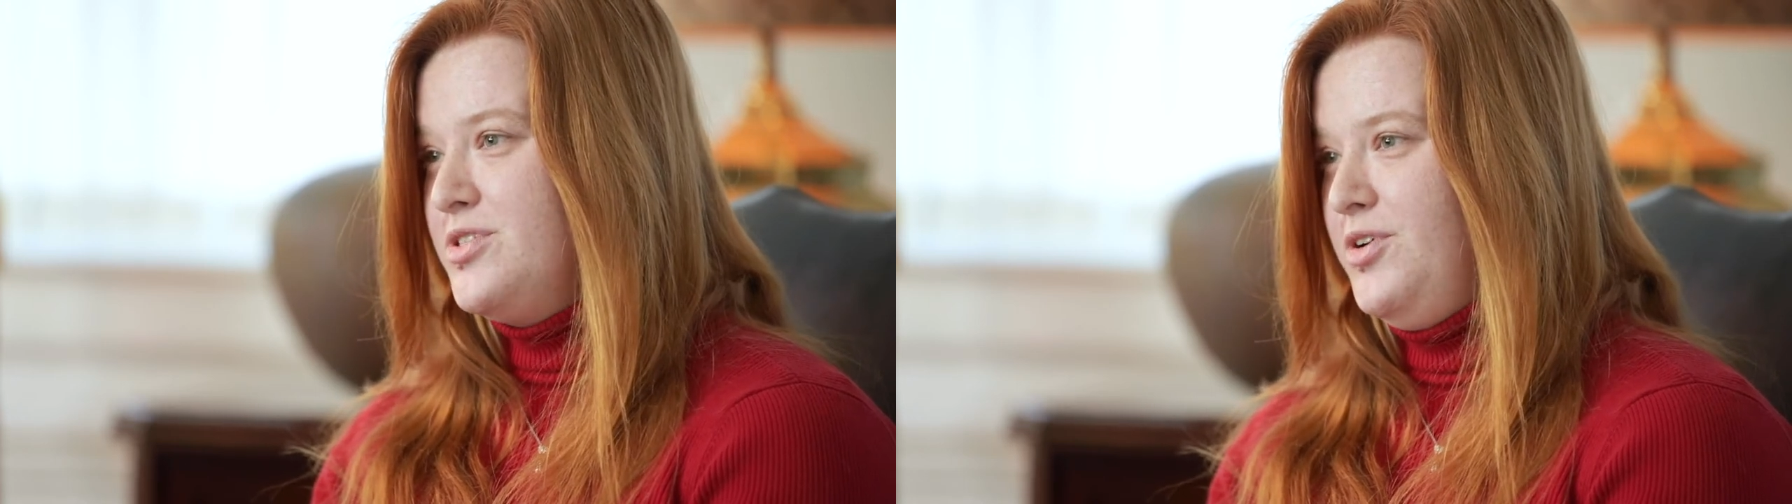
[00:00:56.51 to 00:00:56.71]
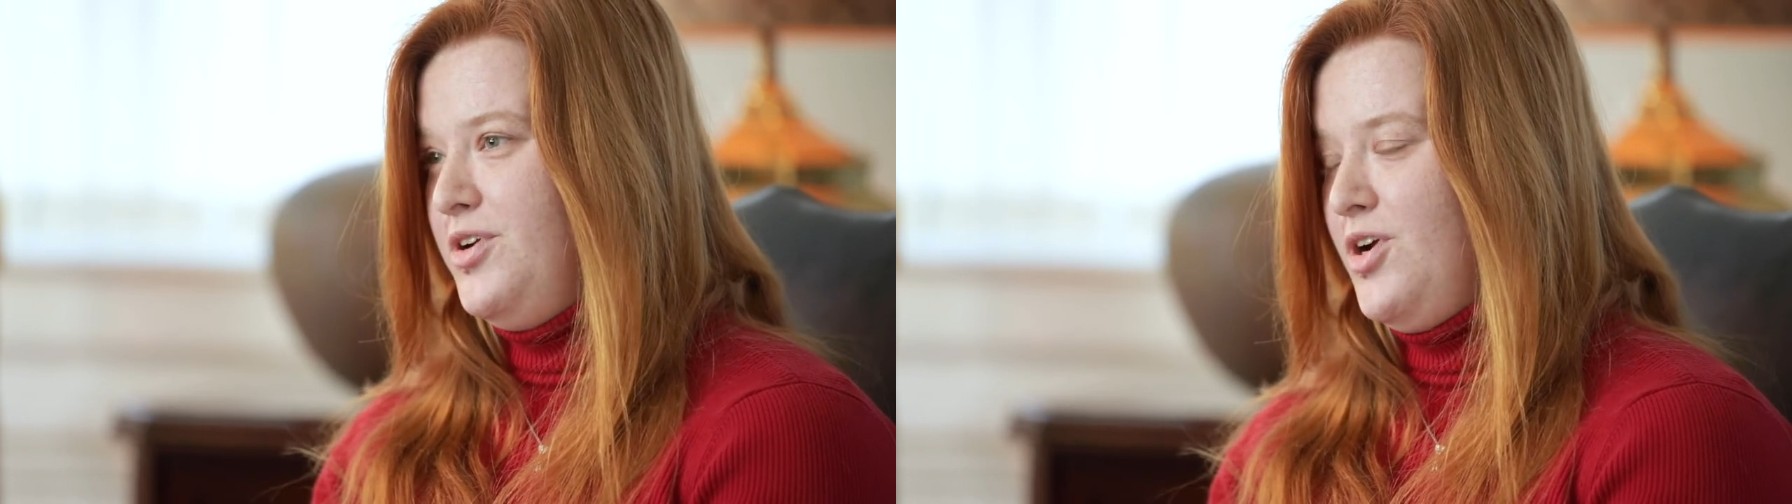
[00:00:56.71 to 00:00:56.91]

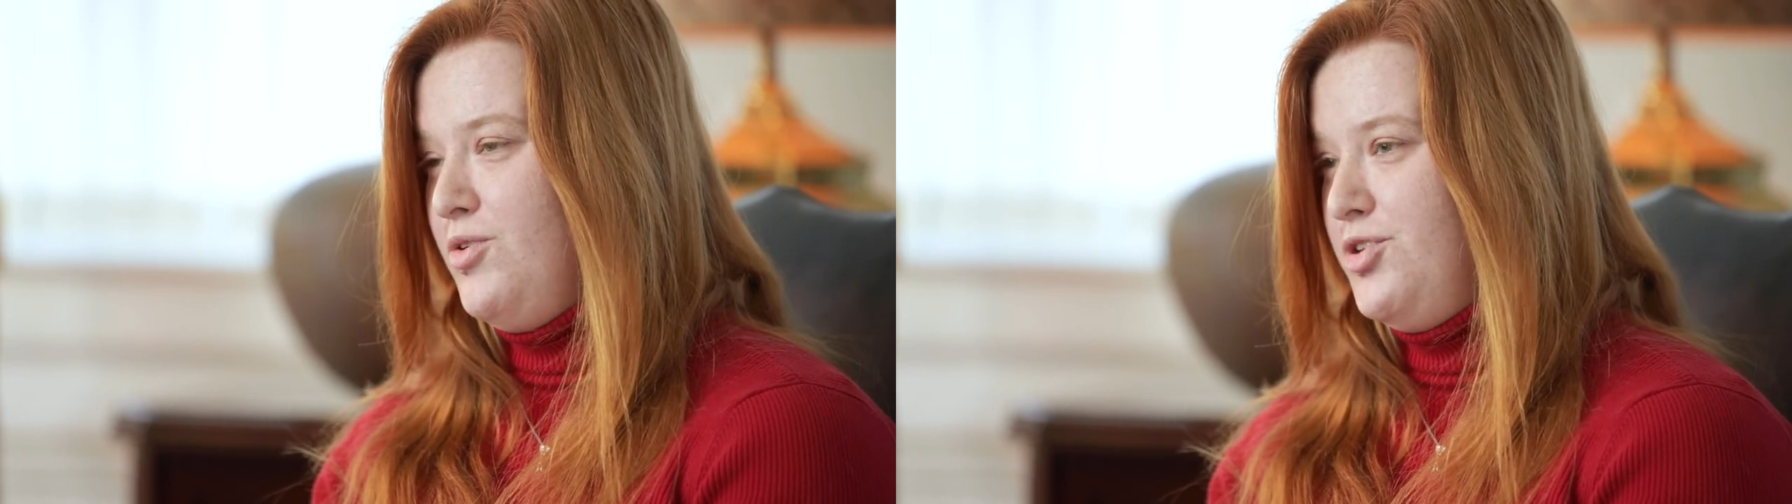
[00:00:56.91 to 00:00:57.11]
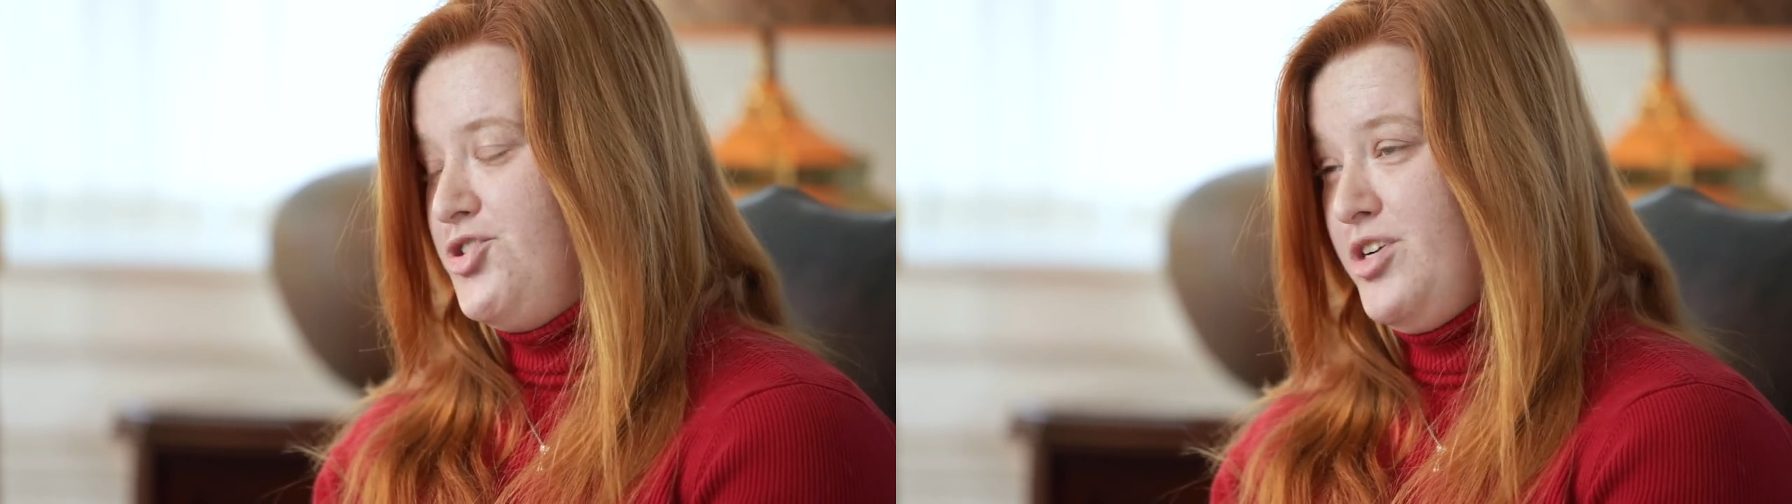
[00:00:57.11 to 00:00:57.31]
you can go
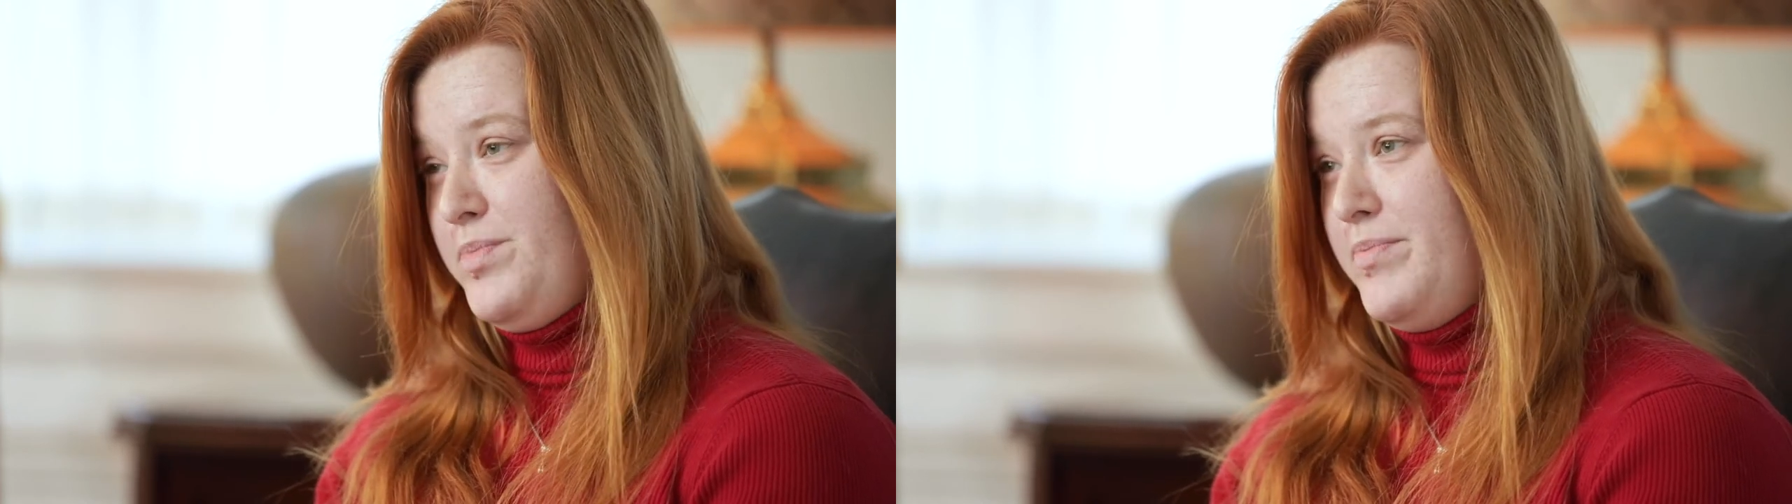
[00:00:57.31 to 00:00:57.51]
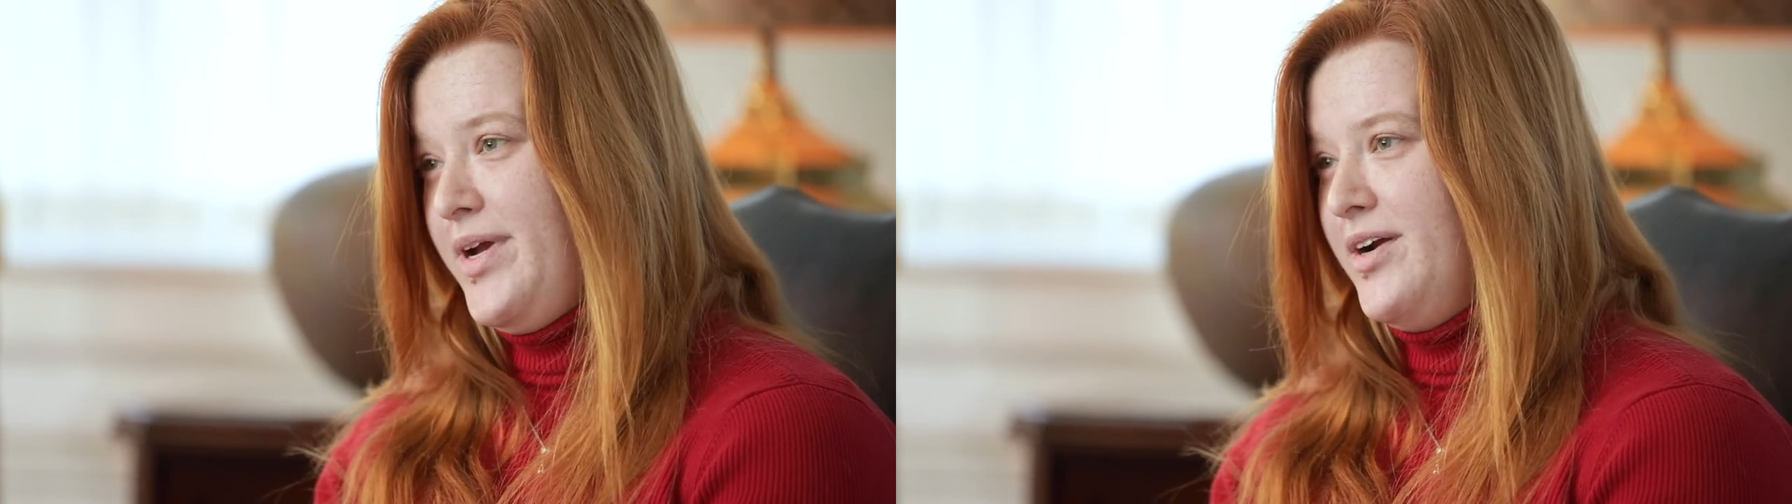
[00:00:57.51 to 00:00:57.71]
into the ship
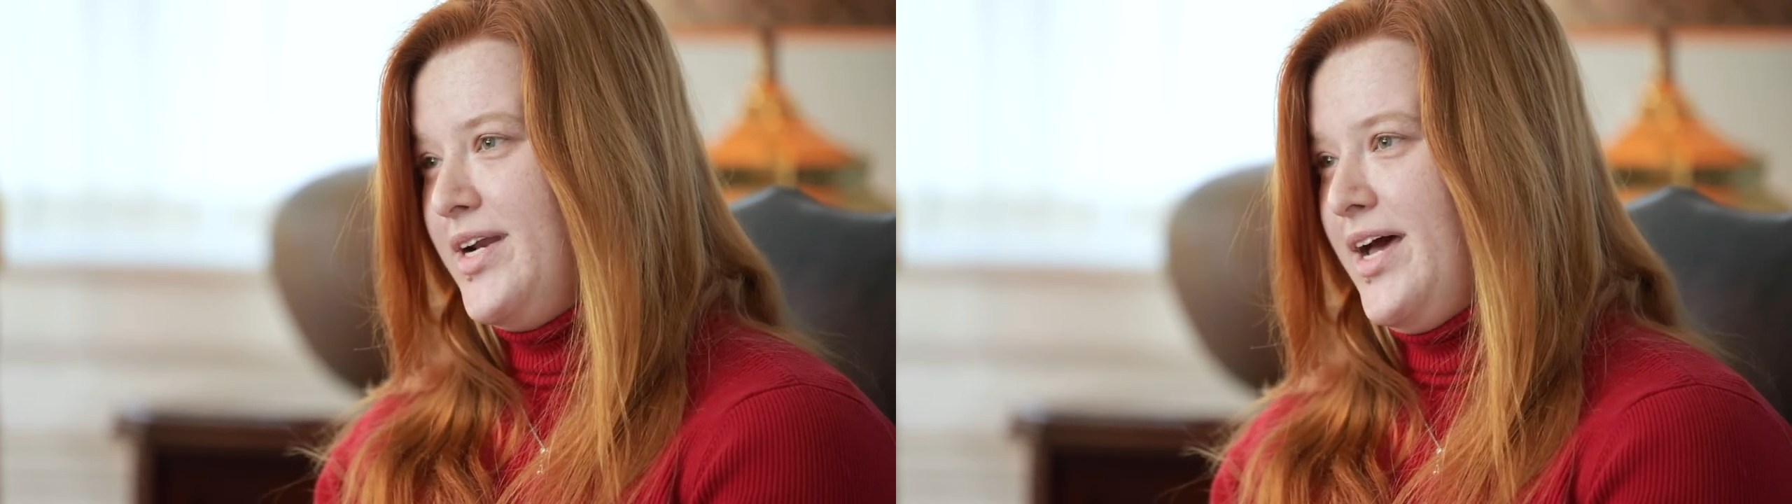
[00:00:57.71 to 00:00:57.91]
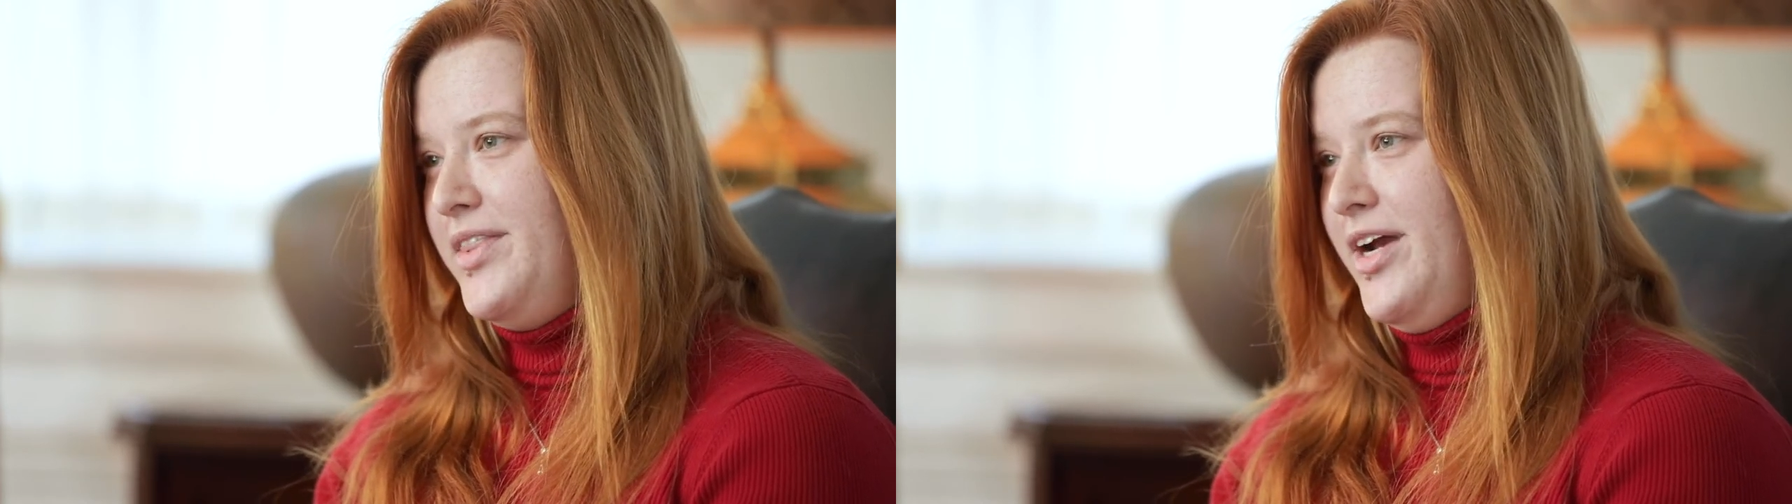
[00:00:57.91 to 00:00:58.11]
repair
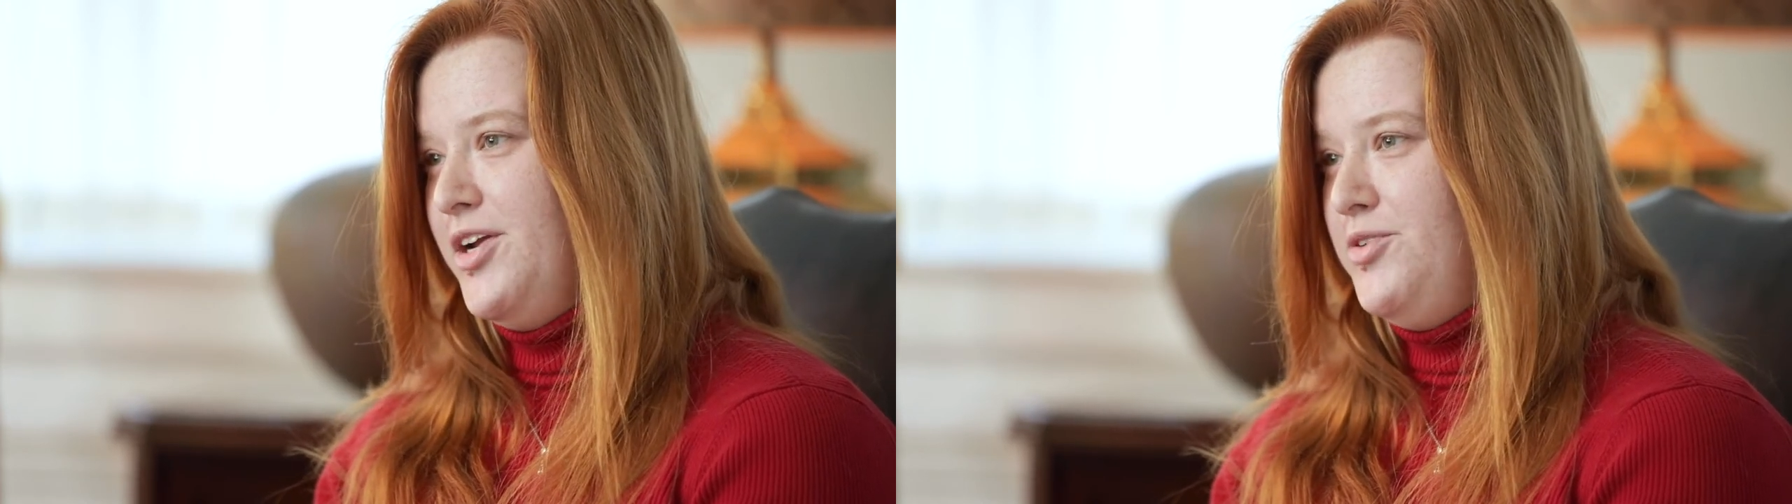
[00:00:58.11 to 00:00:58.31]
down there,